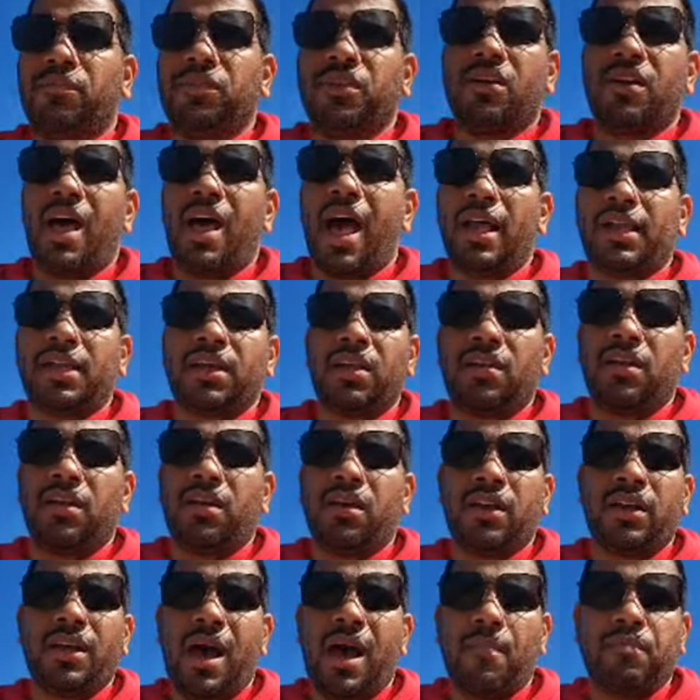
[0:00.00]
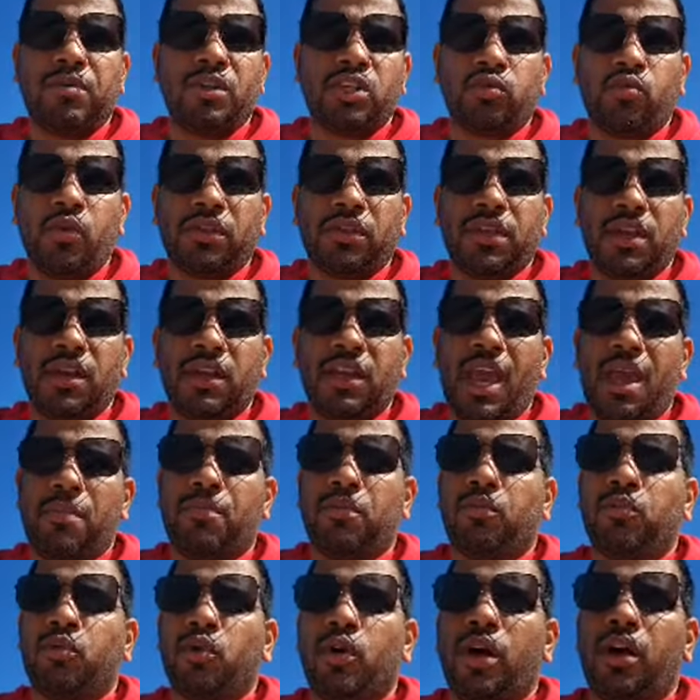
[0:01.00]
They're not going to accomplish what they're
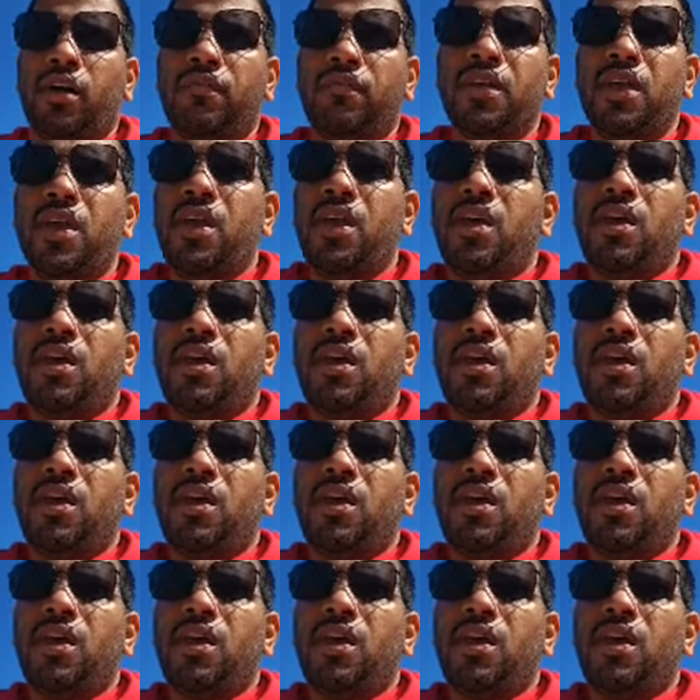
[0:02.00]
capable of.